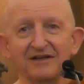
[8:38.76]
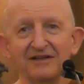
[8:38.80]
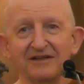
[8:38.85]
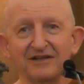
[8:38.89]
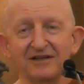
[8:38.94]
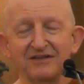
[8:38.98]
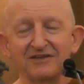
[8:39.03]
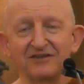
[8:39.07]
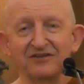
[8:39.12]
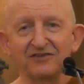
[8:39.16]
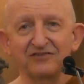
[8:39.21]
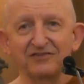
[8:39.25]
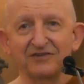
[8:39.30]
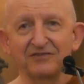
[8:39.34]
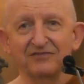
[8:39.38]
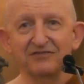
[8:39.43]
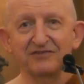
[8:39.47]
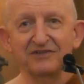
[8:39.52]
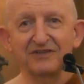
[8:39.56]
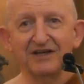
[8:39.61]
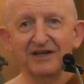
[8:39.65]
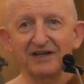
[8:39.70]

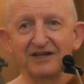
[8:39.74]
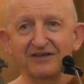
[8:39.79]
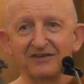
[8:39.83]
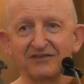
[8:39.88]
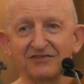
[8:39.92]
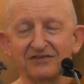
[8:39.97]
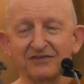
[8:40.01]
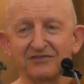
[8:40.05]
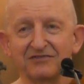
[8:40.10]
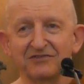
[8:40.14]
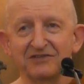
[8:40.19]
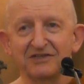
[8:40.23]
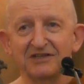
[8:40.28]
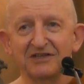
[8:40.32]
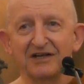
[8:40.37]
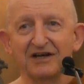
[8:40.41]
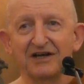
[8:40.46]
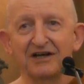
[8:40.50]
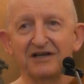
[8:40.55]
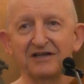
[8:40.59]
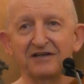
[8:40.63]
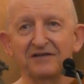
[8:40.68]

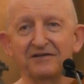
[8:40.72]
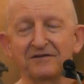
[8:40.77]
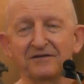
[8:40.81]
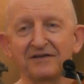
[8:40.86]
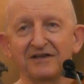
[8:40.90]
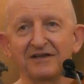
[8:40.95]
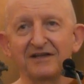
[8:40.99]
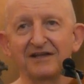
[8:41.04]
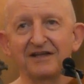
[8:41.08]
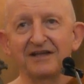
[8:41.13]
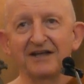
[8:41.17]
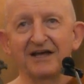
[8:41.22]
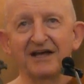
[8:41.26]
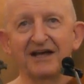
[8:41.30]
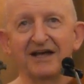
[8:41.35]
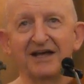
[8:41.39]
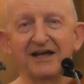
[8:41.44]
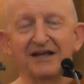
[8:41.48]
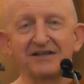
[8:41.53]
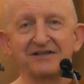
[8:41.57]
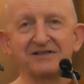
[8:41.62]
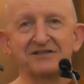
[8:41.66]
1978-79.
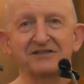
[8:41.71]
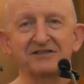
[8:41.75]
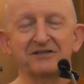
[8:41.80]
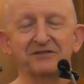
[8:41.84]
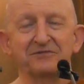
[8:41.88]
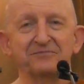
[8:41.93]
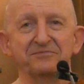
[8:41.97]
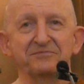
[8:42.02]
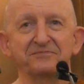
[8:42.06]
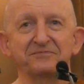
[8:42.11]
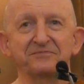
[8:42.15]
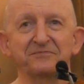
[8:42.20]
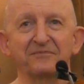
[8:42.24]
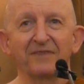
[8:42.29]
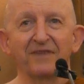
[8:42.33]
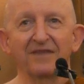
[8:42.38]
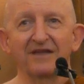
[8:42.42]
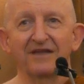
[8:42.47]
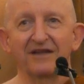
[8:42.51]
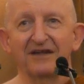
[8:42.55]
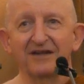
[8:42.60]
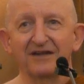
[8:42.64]

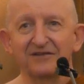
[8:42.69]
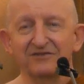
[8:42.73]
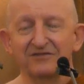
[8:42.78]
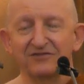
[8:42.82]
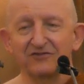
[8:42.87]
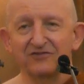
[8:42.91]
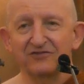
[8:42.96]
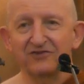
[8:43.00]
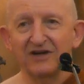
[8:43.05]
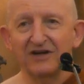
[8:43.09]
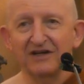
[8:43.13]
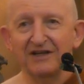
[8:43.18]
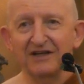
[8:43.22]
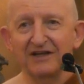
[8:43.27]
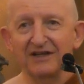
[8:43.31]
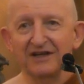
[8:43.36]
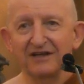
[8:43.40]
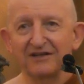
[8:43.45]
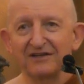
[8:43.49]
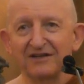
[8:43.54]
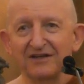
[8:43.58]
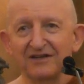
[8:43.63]
And
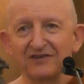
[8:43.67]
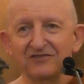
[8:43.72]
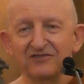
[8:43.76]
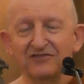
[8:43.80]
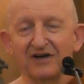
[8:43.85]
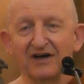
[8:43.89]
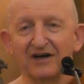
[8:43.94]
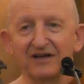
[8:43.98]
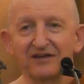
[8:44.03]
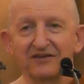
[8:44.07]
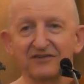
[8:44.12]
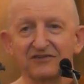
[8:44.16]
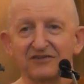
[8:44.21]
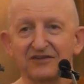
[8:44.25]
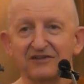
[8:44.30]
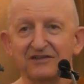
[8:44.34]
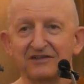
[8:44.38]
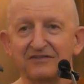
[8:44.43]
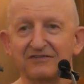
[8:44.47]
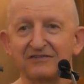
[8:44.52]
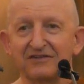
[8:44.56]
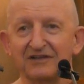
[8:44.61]
training under his guidance.
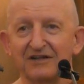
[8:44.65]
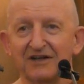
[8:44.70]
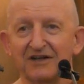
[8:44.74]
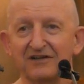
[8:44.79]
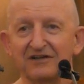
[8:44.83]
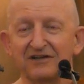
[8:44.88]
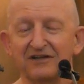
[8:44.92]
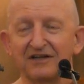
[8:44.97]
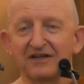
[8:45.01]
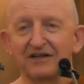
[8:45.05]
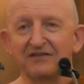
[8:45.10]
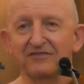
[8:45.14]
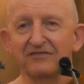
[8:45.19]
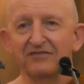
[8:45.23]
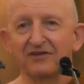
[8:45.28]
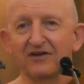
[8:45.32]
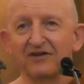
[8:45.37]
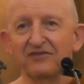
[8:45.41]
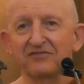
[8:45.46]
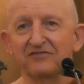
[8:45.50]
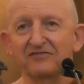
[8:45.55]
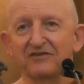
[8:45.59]
I didn't live
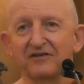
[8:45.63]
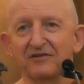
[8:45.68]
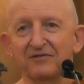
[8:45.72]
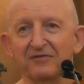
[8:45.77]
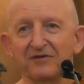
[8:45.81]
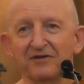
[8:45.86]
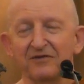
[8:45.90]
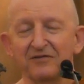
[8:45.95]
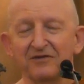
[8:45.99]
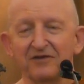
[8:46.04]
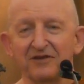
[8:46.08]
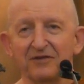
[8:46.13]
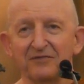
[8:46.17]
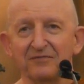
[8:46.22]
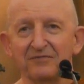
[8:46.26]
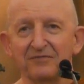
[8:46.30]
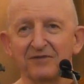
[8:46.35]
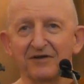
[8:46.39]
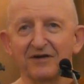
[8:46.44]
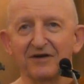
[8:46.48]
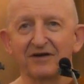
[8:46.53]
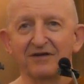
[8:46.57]
closely with him
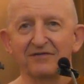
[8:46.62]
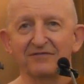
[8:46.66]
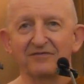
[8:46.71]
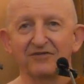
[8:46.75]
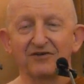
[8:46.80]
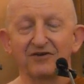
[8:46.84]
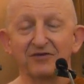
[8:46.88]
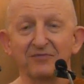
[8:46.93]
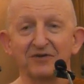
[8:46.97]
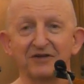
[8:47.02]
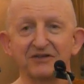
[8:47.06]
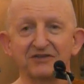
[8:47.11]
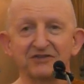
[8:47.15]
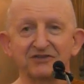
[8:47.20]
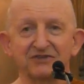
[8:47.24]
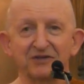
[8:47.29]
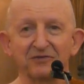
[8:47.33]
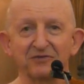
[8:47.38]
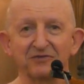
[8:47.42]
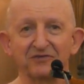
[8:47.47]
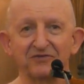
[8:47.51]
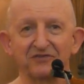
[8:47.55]
very
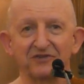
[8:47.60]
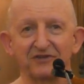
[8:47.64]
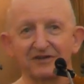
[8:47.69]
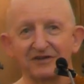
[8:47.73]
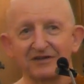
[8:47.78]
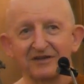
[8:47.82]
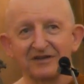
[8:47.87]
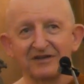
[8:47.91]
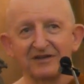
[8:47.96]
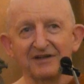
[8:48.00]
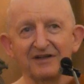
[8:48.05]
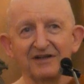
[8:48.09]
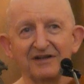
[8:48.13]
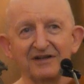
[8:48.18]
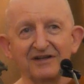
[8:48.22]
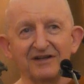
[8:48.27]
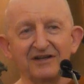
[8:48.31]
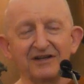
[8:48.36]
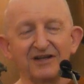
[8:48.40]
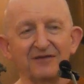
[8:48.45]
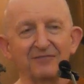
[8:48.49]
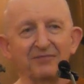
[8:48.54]
much. I was at a
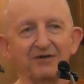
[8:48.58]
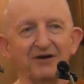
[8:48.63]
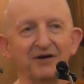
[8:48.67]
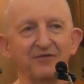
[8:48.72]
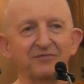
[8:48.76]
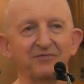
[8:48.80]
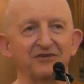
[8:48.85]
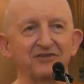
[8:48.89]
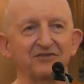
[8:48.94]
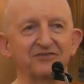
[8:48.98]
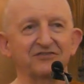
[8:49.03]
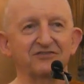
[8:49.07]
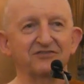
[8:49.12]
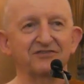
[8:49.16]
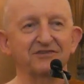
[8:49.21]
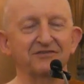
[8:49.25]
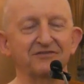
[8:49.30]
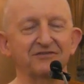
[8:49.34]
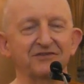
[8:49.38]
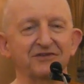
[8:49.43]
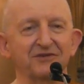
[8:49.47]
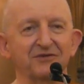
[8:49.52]
nearby
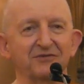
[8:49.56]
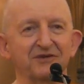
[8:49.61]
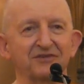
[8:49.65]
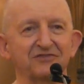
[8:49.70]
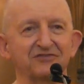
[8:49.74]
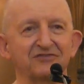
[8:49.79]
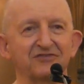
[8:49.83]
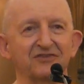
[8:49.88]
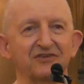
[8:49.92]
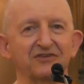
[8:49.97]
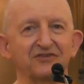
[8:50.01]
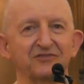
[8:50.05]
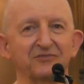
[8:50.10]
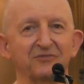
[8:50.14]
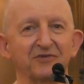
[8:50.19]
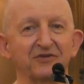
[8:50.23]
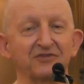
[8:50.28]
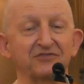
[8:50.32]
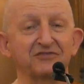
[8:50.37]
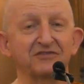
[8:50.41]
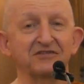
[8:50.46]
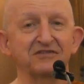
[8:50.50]
monastery for the Westerners
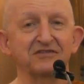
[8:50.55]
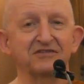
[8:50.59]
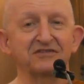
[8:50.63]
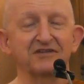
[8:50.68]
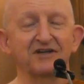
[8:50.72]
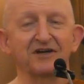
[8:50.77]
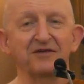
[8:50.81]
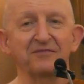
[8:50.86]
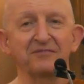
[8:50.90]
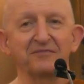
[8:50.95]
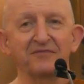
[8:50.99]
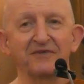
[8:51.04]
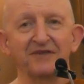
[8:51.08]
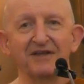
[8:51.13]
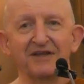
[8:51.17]
most of the time,